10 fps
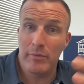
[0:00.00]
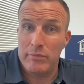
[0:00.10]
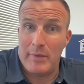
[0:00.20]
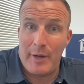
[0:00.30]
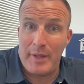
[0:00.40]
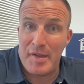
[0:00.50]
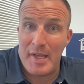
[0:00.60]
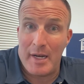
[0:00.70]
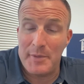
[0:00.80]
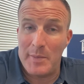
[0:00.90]
are they set
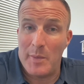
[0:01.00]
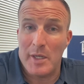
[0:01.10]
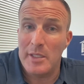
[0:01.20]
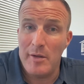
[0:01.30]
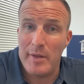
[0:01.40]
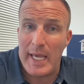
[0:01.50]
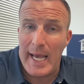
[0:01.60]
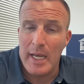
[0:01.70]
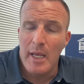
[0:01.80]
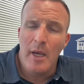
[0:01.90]
up to be able to do that?